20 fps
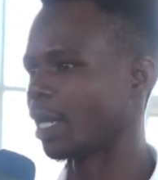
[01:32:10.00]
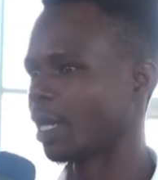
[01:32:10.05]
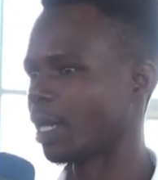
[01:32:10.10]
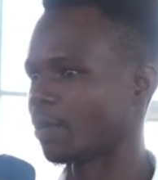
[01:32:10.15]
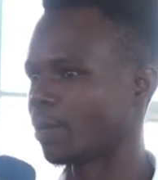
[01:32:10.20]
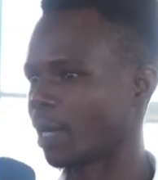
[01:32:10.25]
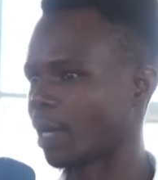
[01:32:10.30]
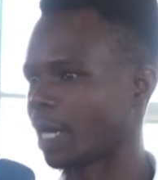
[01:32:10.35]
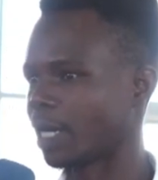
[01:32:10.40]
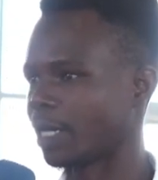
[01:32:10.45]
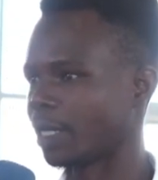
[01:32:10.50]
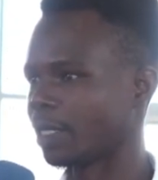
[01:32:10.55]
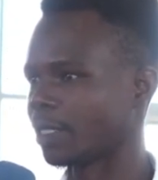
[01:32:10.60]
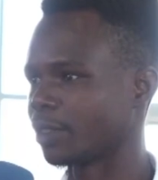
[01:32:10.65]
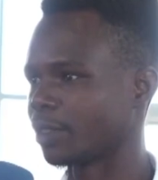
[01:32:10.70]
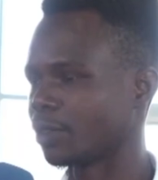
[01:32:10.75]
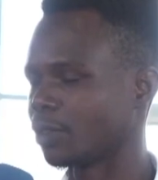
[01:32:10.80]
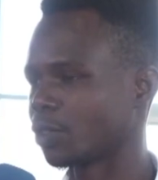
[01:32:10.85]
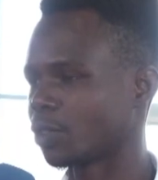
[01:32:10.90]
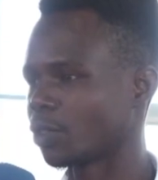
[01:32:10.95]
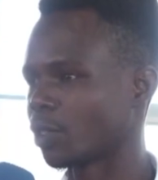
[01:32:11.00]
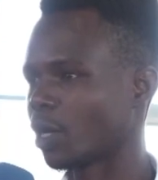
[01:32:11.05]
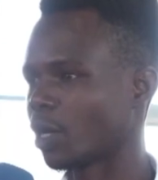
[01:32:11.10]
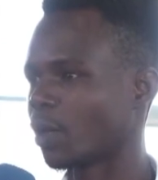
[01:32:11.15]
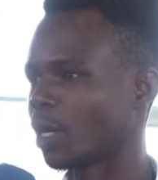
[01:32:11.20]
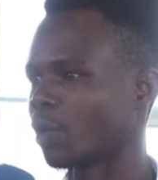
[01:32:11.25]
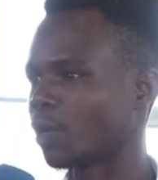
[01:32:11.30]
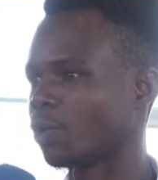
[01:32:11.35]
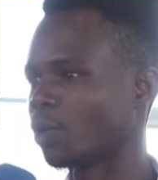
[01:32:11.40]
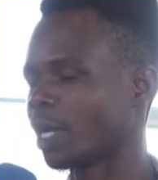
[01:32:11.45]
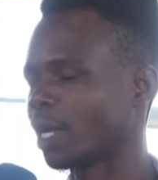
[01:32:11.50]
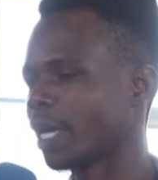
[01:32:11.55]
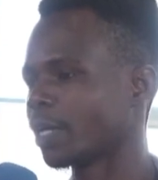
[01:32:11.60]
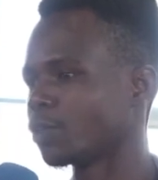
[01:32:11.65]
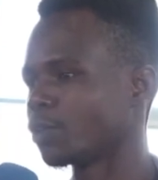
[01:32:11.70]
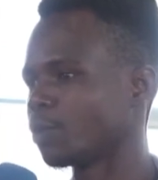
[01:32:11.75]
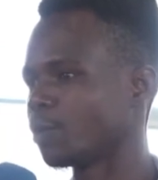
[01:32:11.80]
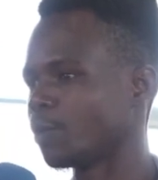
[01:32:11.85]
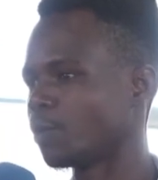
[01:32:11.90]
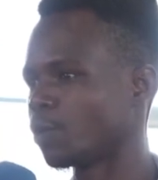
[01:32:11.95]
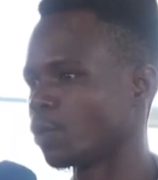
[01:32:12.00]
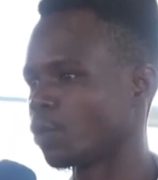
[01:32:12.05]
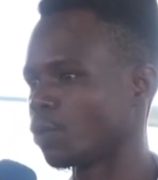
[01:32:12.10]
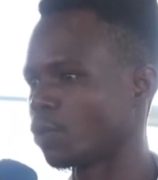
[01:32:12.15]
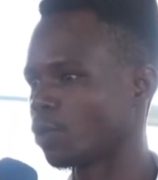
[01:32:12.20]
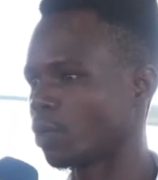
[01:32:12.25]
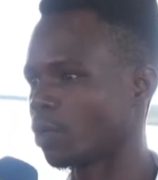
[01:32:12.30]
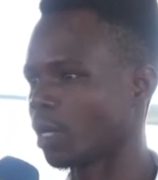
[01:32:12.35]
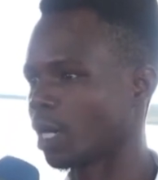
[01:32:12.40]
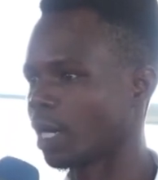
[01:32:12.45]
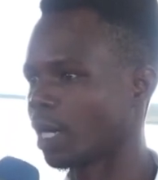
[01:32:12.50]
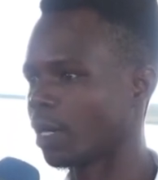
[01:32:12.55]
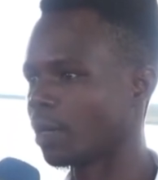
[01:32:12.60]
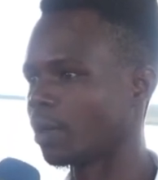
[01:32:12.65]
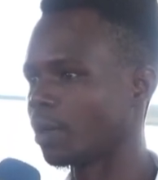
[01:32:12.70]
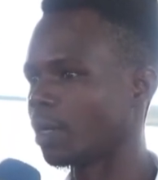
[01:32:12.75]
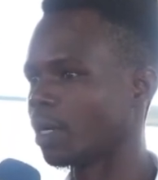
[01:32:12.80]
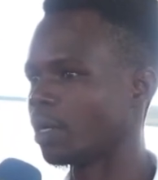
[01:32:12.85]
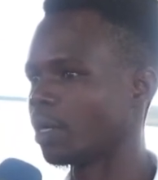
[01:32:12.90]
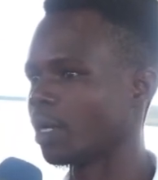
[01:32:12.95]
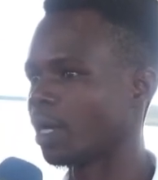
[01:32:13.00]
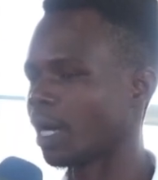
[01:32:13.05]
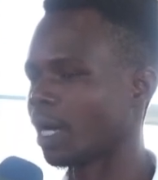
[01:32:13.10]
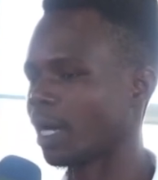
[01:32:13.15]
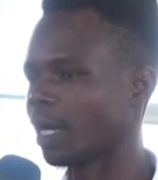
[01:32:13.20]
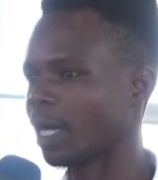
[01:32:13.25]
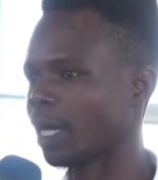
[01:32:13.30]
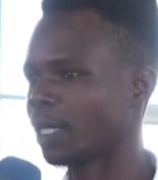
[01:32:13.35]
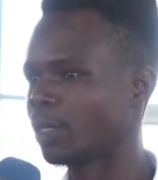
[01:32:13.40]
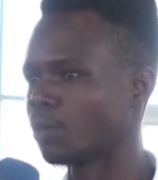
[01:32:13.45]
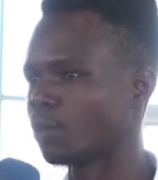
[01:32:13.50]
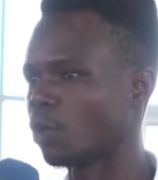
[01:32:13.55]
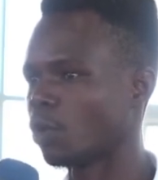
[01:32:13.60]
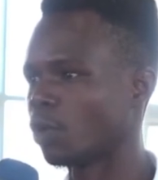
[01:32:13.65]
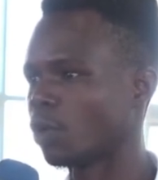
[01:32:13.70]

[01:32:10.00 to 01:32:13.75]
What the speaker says: plan? So I would like you people to highlight more